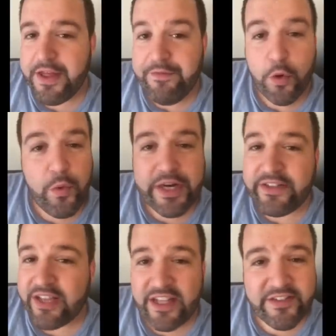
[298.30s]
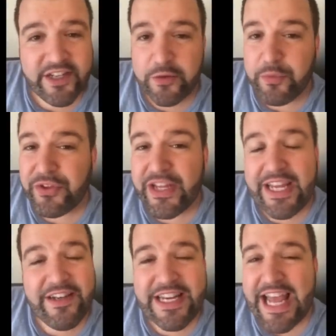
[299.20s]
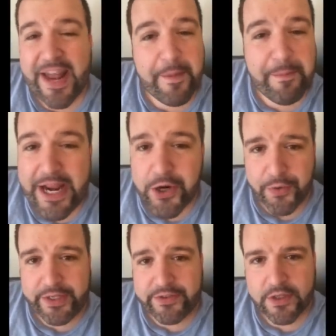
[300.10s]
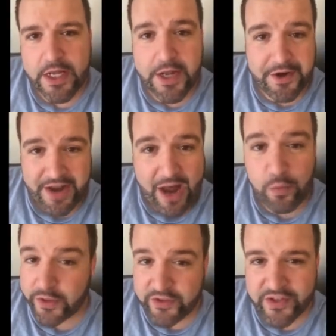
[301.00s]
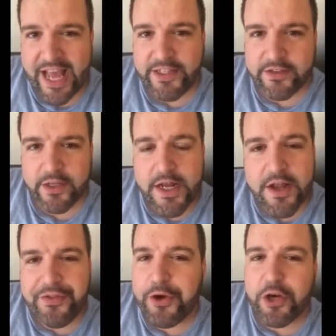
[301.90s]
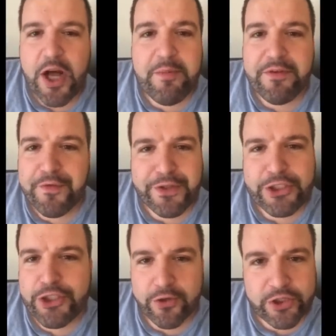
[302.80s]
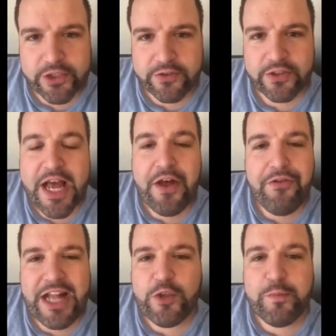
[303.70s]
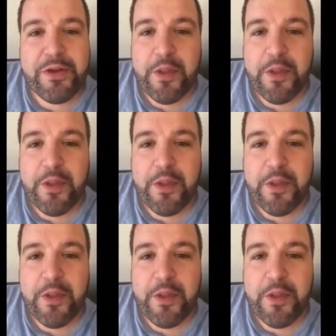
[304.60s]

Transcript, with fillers: They've already tested it with the Indiana bakeries. Now what's next? They're coming for the churches. That's